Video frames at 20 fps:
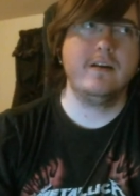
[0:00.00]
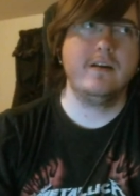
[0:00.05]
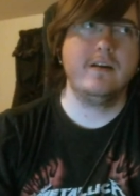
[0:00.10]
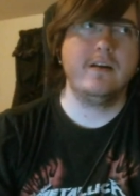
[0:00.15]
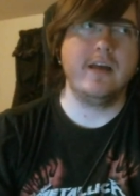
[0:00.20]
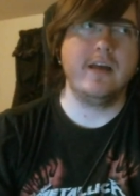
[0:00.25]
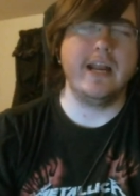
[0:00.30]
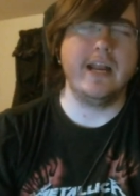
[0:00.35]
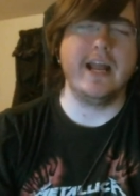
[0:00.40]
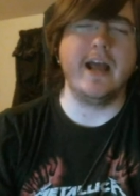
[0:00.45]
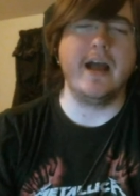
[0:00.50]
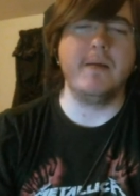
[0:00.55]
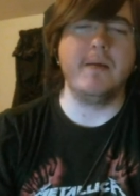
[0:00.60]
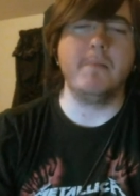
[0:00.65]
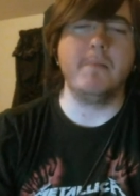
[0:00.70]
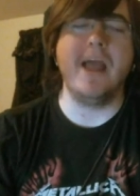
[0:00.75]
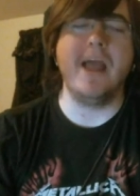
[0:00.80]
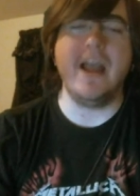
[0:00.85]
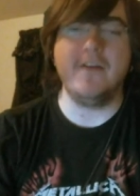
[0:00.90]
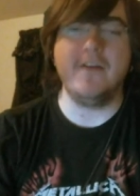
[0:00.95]
and I'm
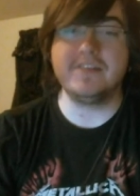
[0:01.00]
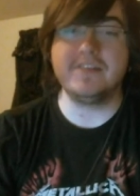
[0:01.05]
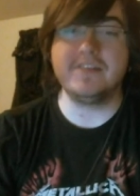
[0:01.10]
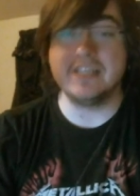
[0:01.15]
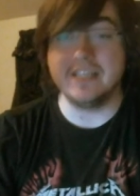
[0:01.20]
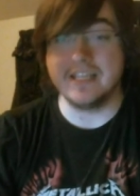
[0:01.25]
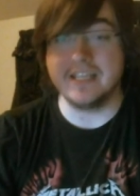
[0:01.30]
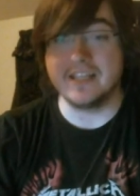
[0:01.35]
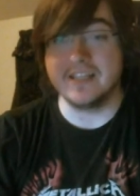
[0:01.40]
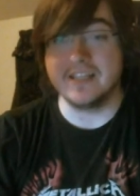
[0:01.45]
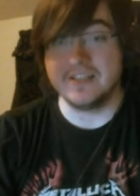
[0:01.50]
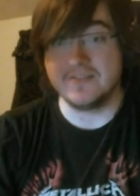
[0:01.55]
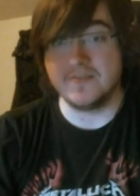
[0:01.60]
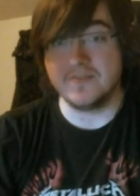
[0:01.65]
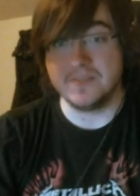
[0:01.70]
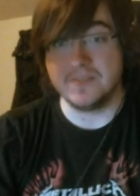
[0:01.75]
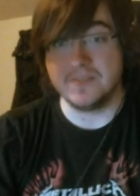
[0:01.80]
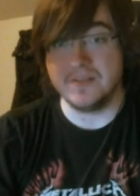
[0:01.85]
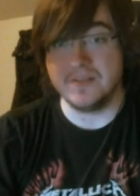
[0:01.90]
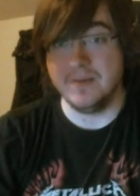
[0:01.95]
half stealing this
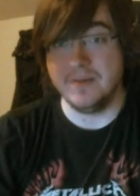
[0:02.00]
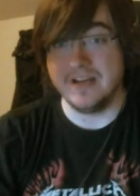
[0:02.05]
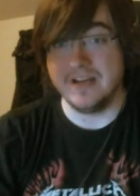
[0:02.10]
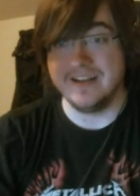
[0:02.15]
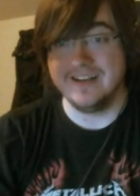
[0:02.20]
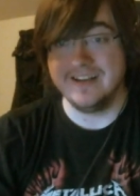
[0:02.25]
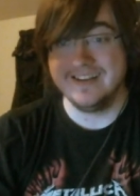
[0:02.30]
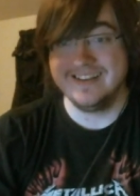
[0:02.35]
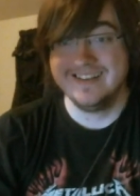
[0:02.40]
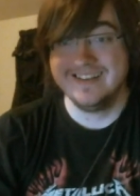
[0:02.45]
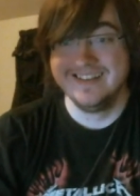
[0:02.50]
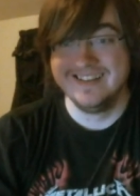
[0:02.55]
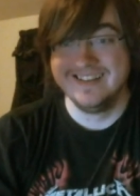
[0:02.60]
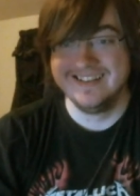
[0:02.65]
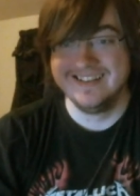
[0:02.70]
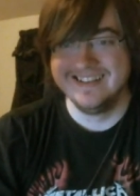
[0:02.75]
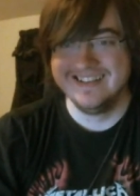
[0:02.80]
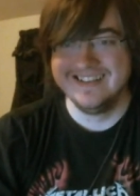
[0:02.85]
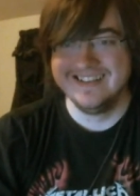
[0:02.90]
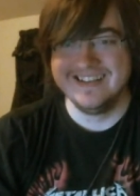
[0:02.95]
from somebody,
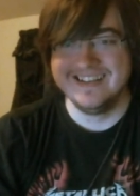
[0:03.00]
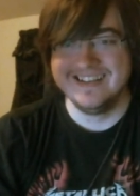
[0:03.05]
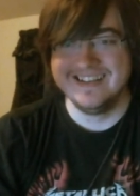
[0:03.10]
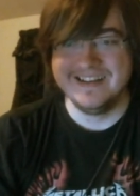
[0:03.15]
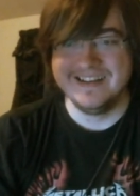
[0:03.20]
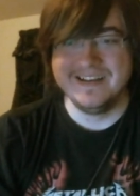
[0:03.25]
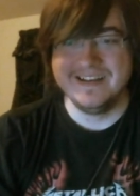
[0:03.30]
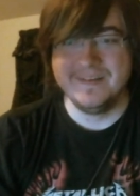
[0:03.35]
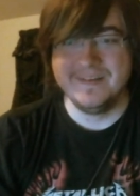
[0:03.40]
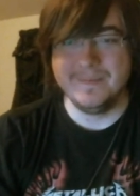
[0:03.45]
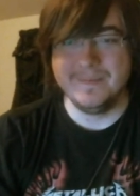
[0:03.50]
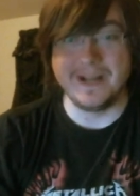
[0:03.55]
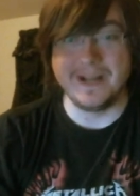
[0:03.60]
but